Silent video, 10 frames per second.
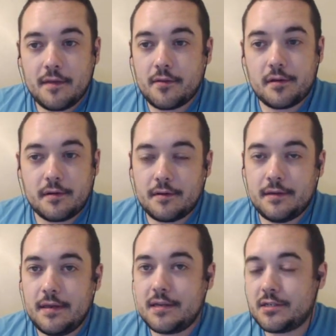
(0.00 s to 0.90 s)
The other
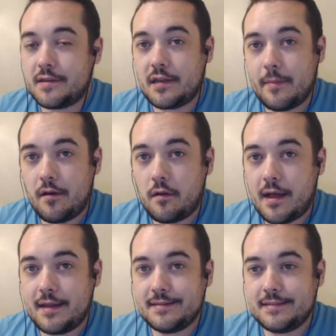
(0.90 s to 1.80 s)
niche I think about a
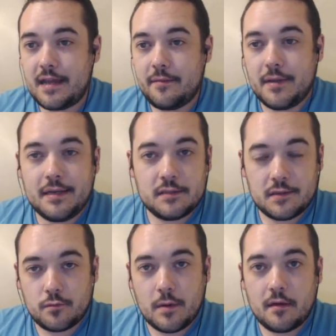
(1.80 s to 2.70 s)
lot is diabetes
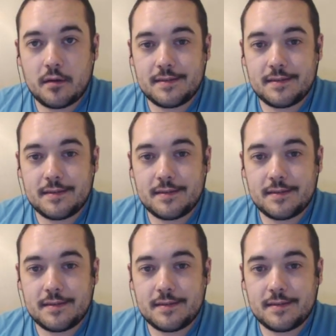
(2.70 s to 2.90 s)
as well,